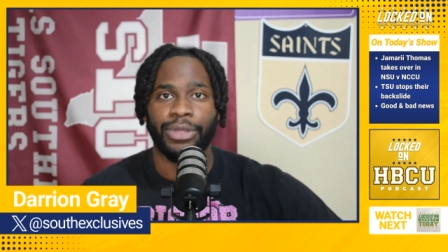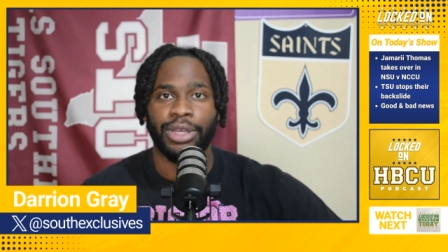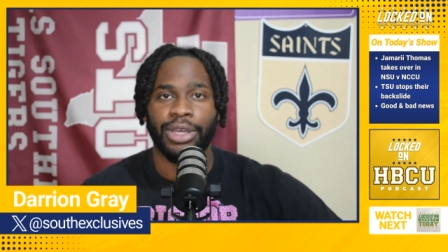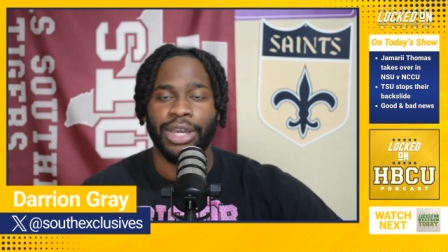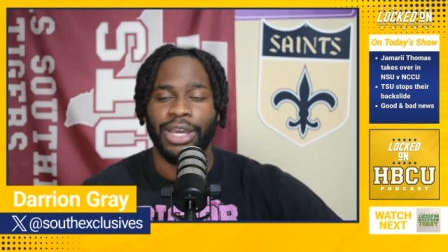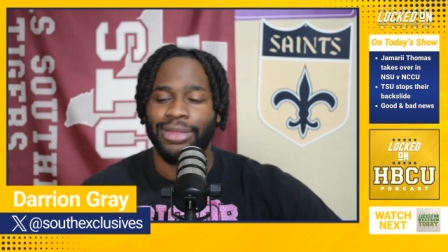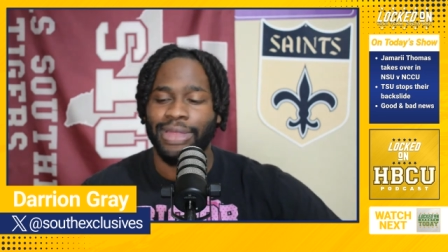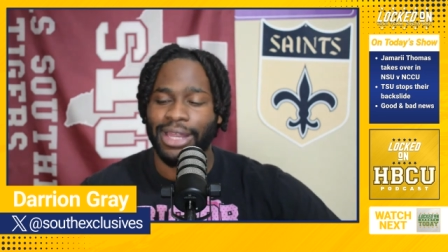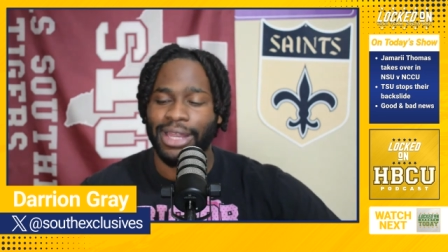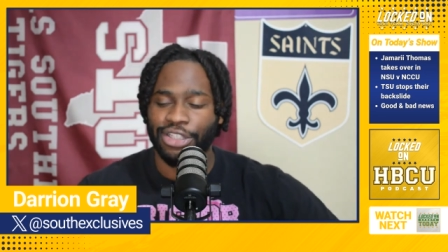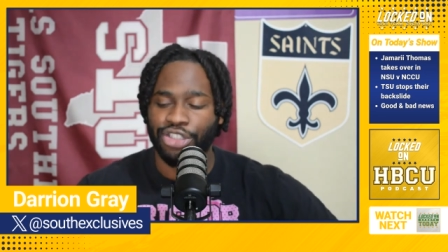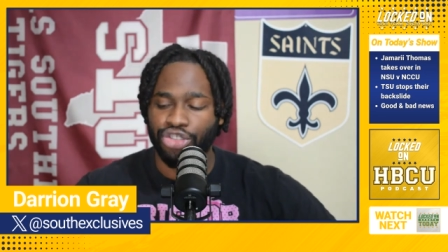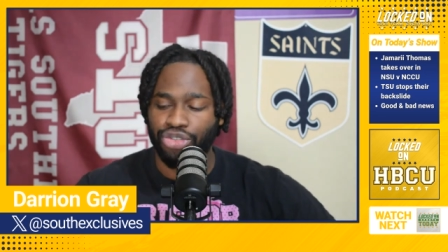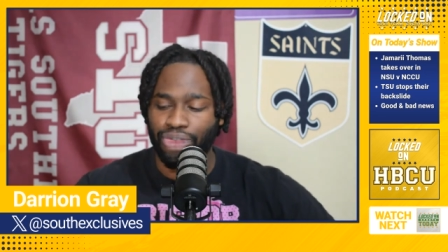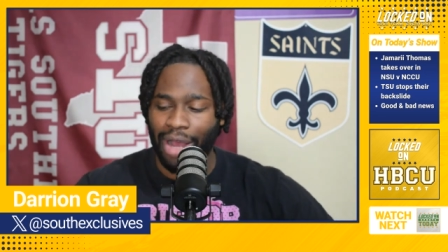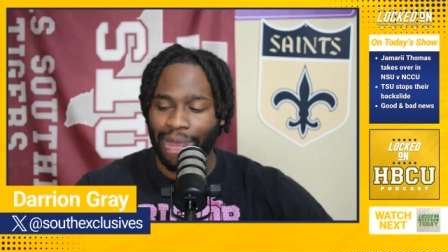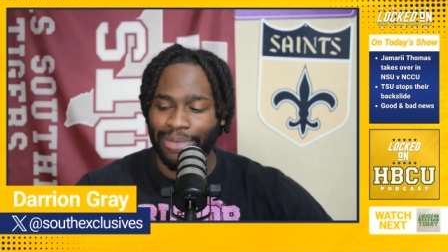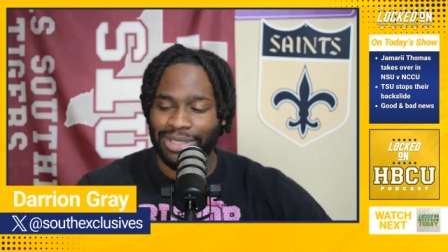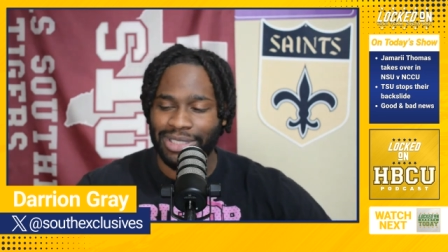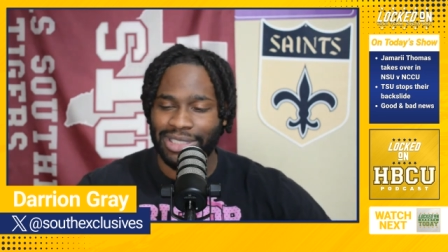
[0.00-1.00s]
that has
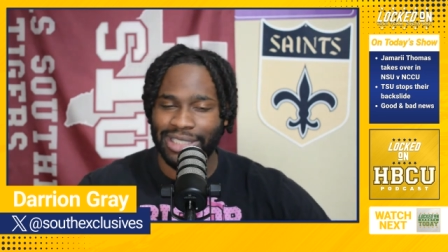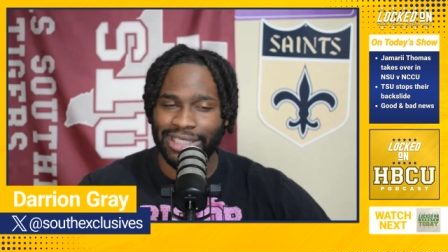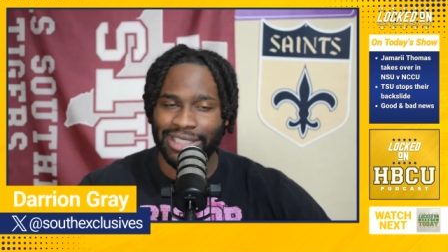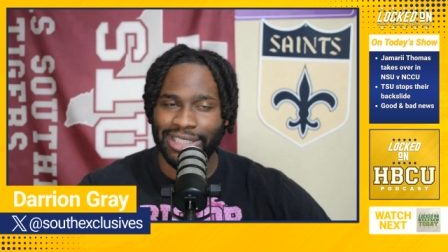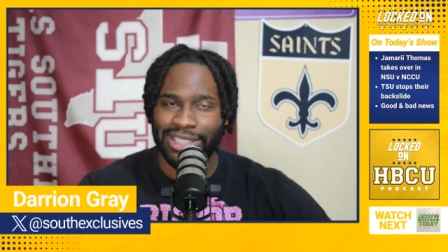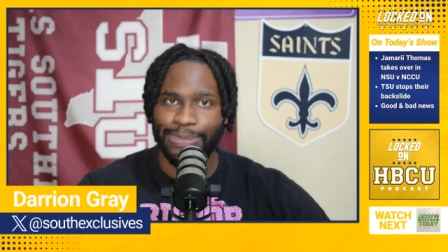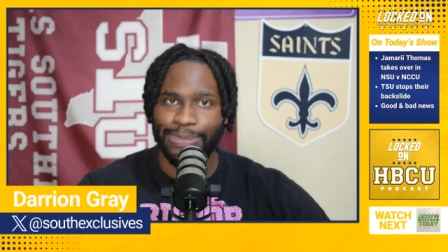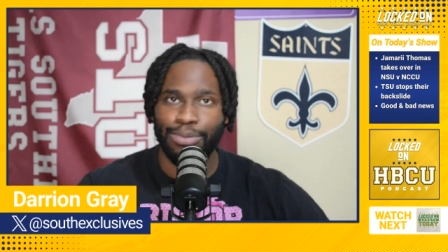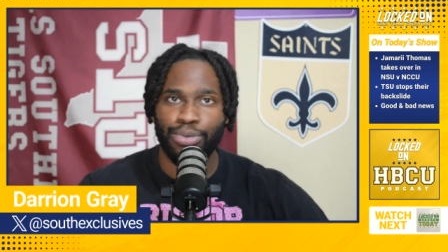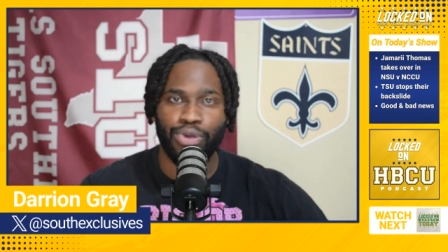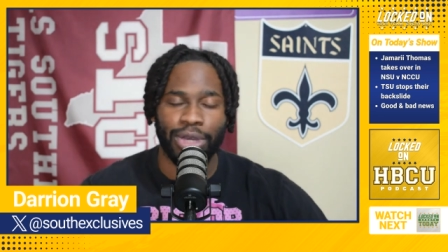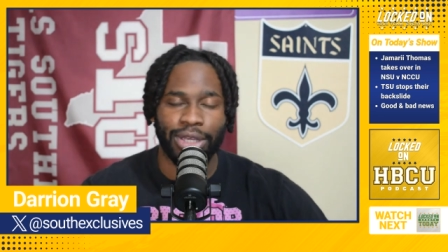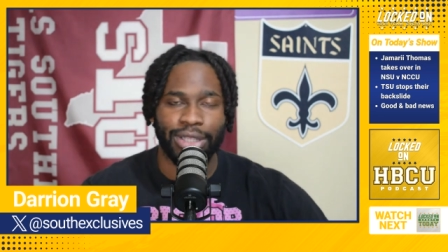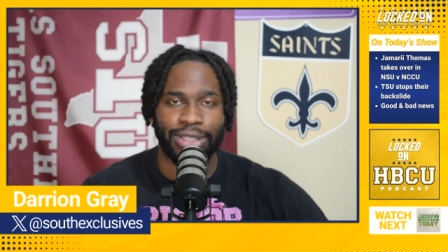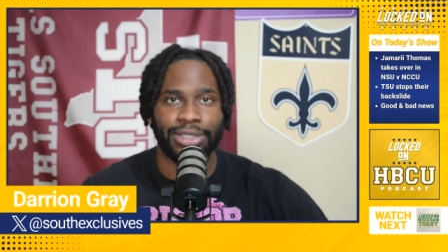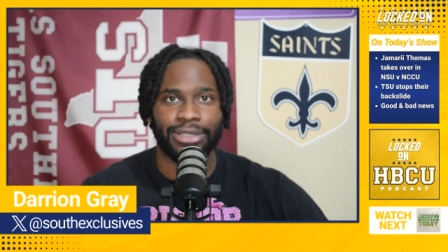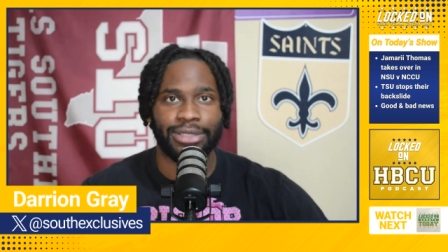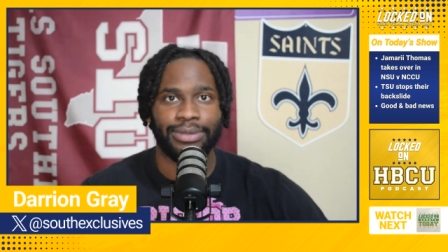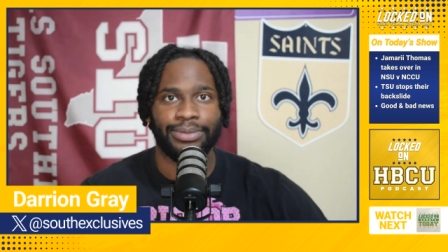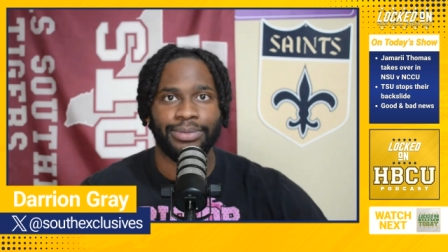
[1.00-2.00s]
dropped 60
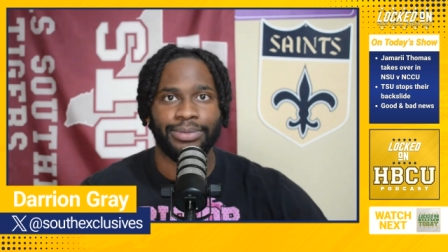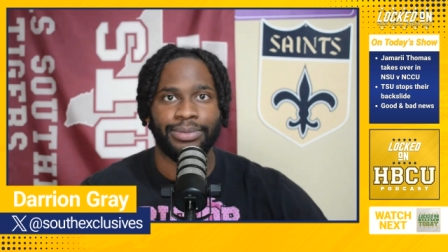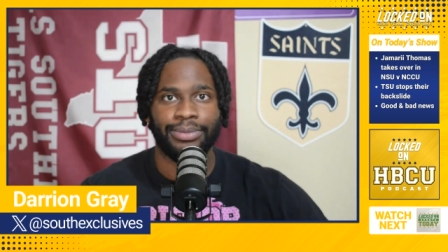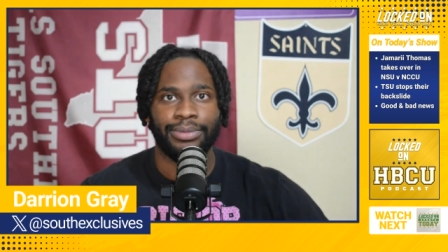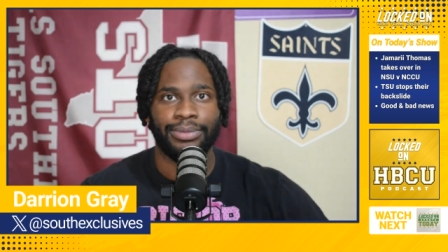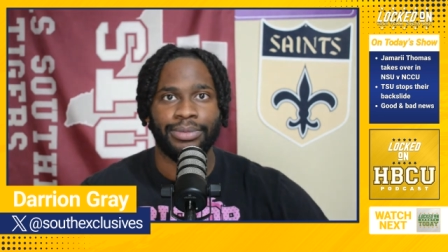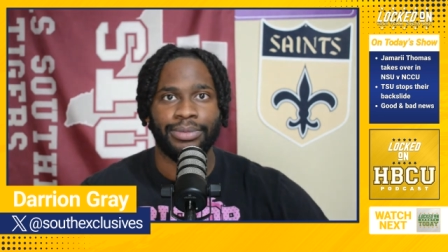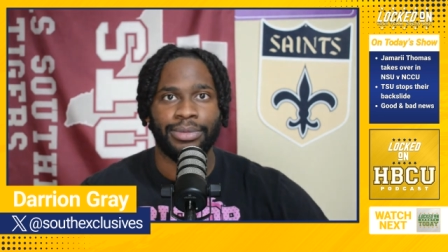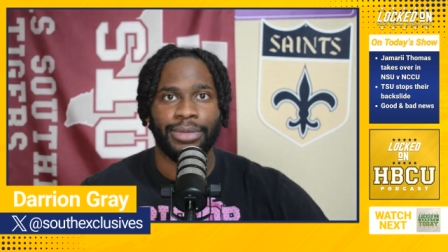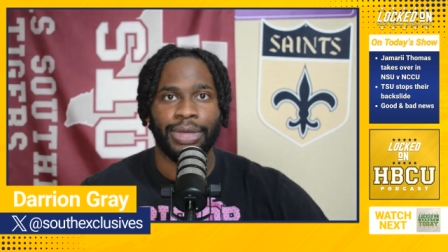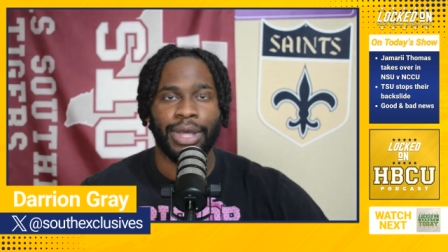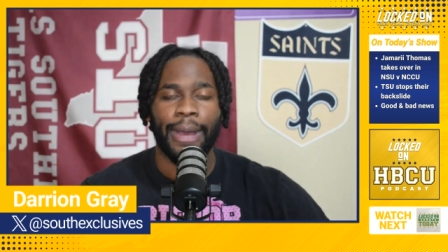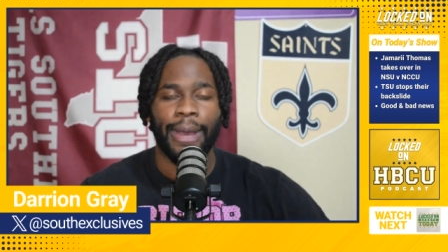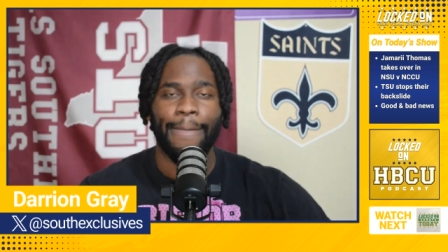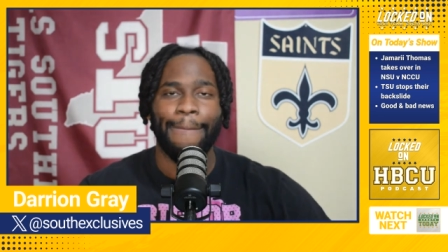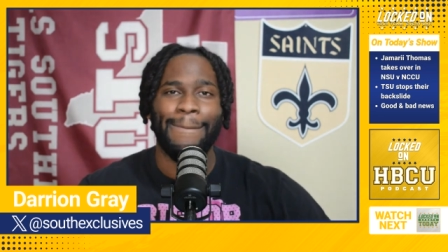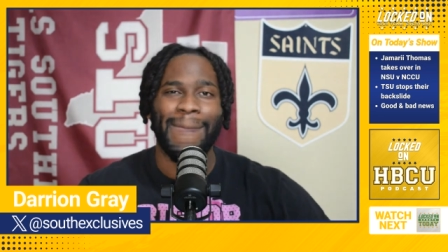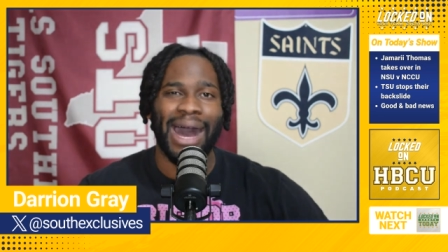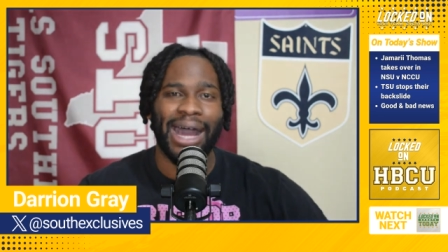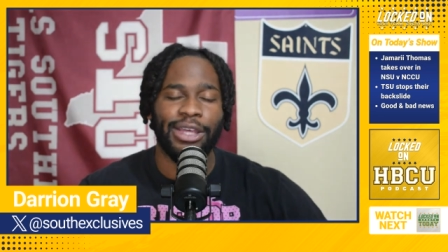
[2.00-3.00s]
points.
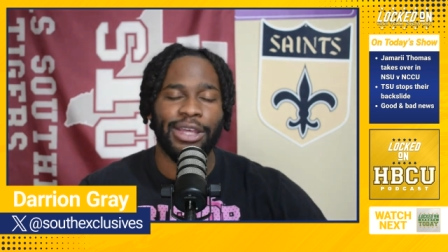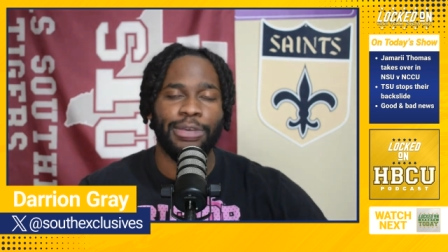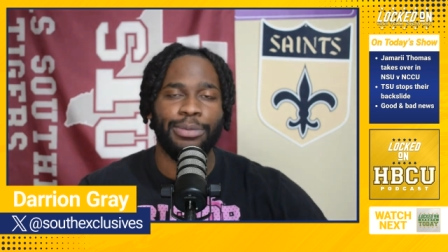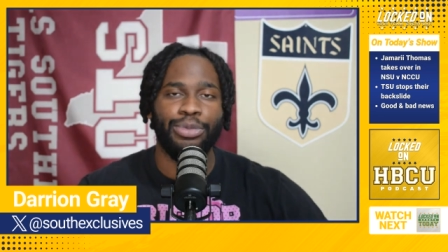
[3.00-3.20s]
Maya